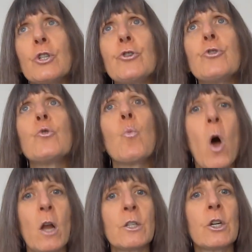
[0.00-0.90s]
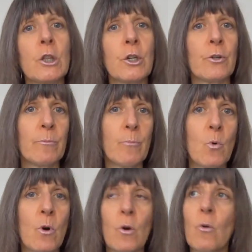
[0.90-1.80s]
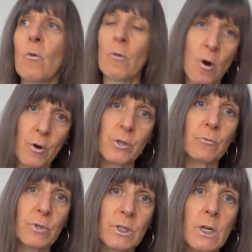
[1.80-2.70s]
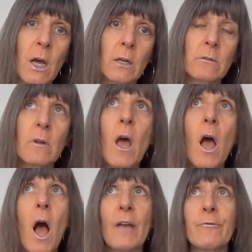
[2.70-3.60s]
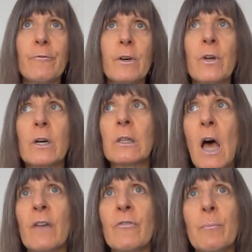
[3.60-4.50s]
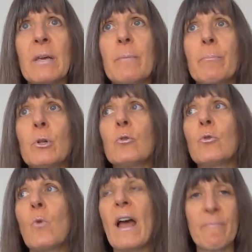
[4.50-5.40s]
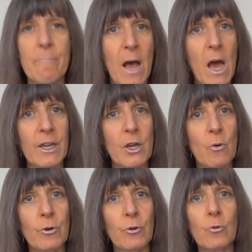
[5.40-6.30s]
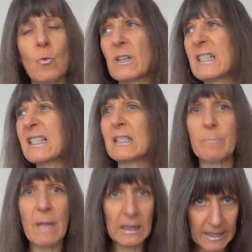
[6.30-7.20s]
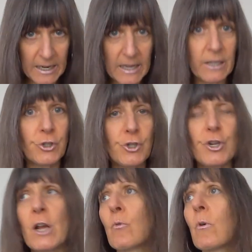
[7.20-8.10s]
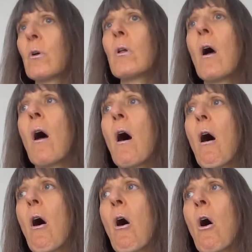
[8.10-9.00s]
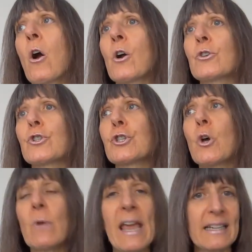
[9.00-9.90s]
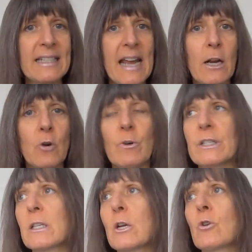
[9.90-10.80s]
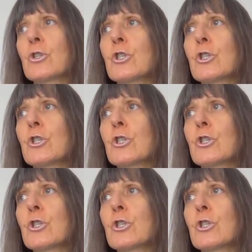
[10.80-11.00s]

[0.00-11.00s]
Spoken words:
Do you want to learn more, or are you done? I feel that a lot of the people who have body odor, who are smelly in general, are so cantankerous. They are